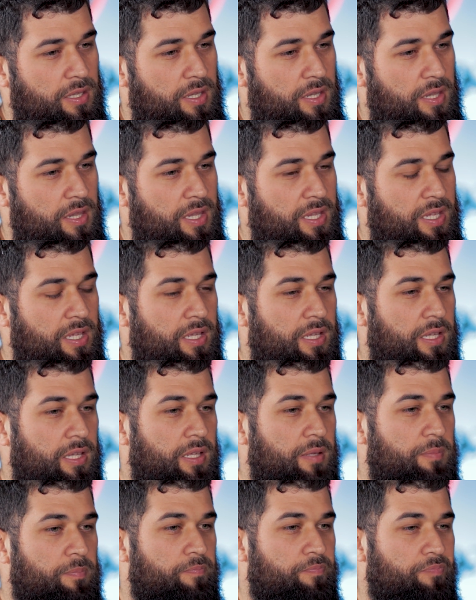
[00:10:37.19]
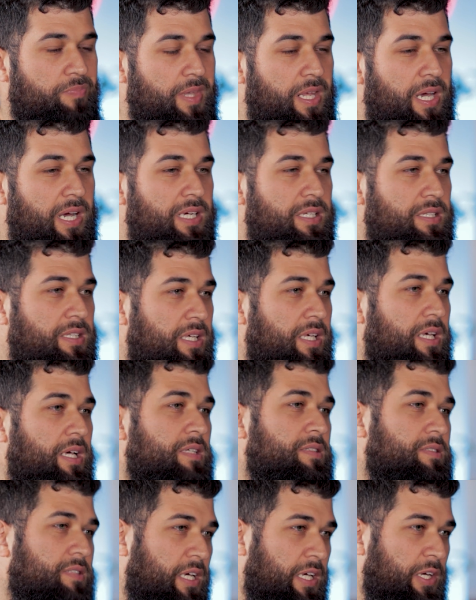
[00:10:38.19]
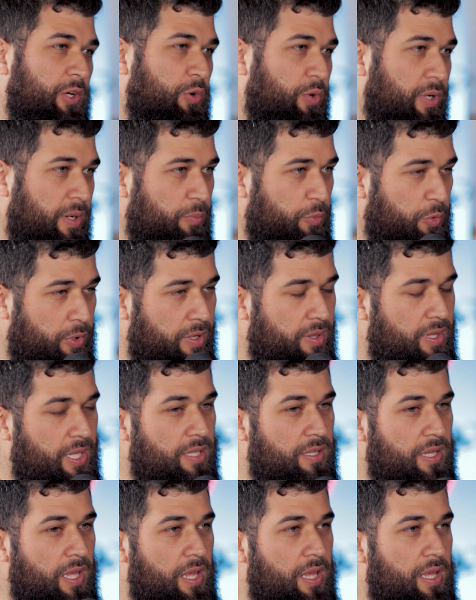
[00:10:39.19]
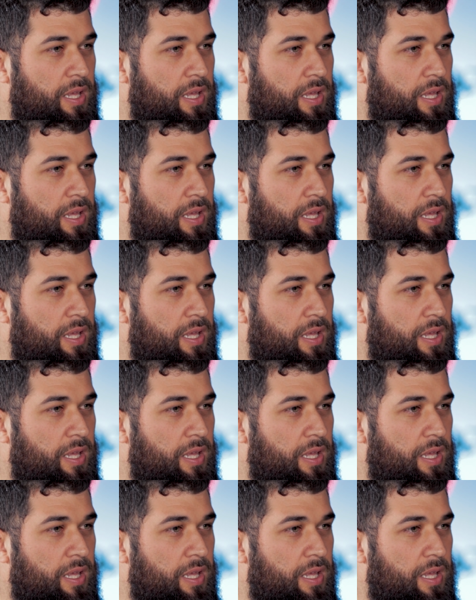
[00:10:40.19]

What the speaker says: the ideas I grew up with that